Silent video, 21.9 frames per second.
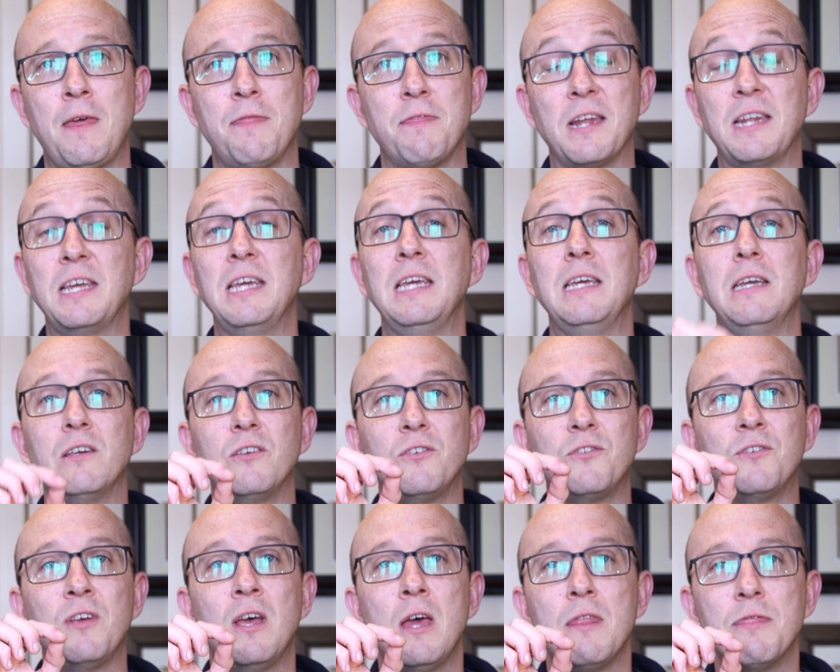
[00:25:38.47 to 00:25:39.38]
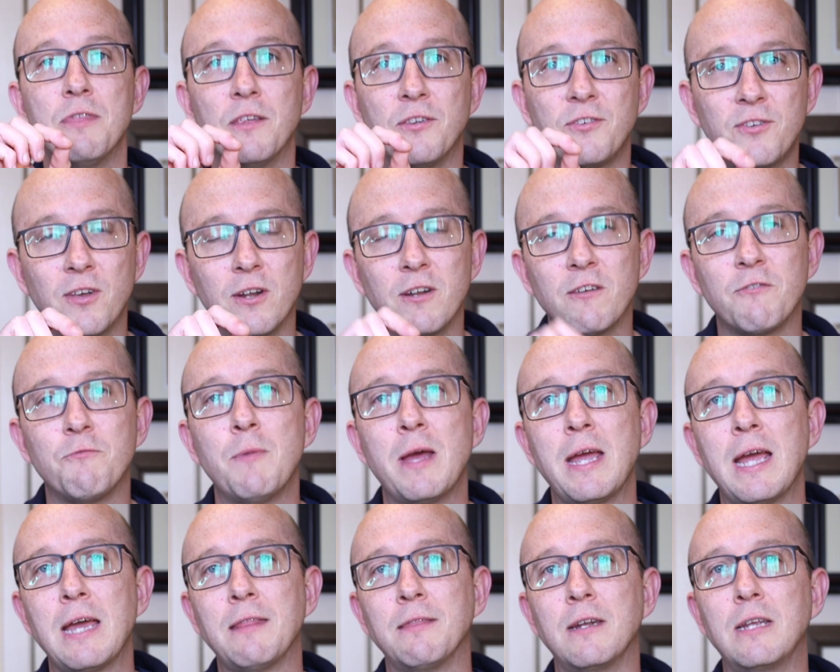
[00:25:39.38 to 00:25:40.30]
That He is the Son of
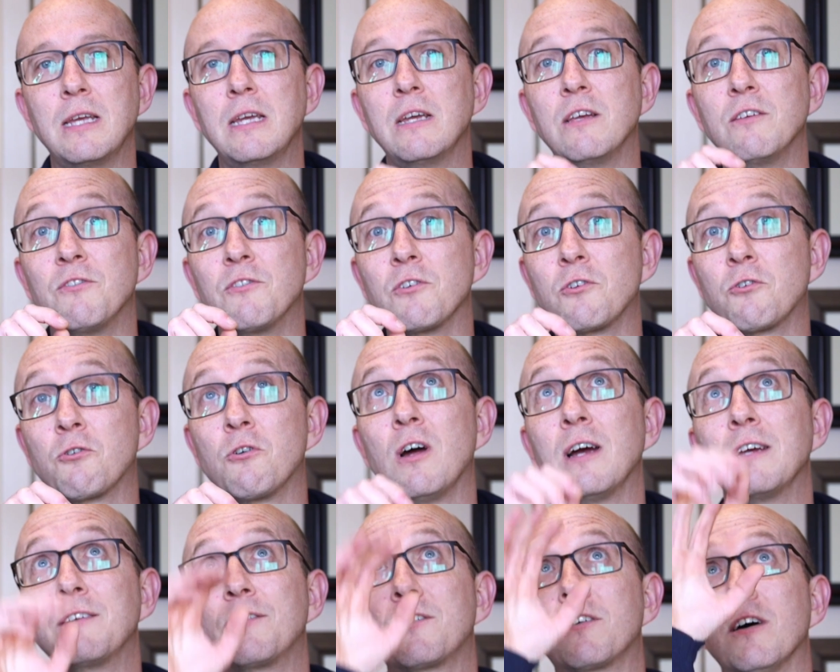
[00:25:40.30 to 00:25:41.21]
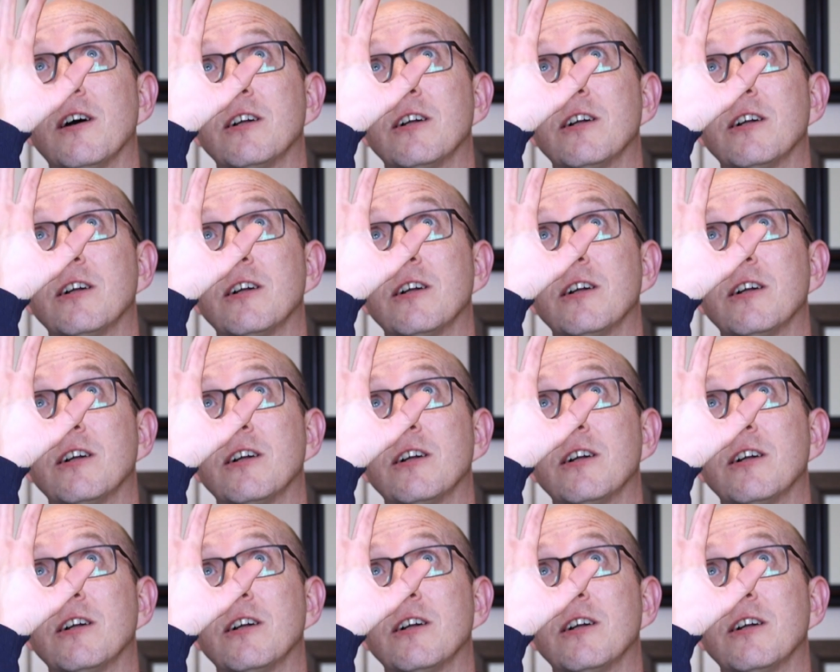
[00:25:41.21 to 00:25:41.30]
Man, that He is the Christ,